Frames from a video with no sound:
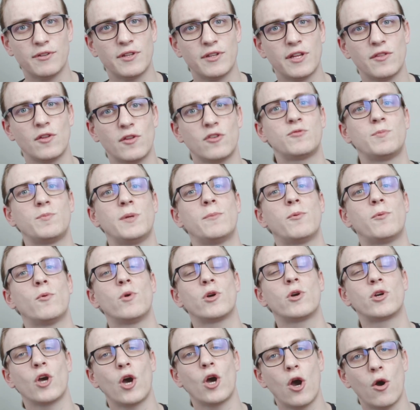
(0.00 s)
and then those people
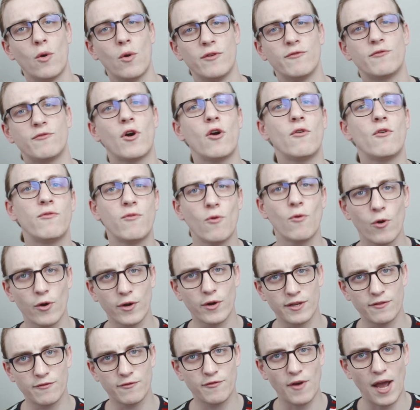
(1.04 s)
will go and vote for
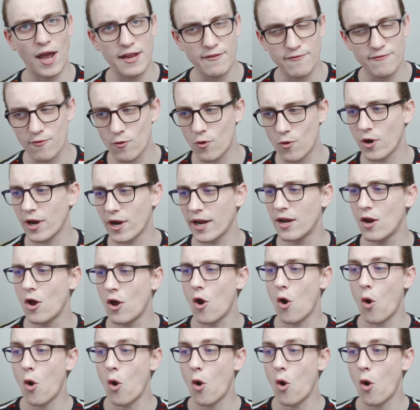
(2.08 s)
it and fight for it.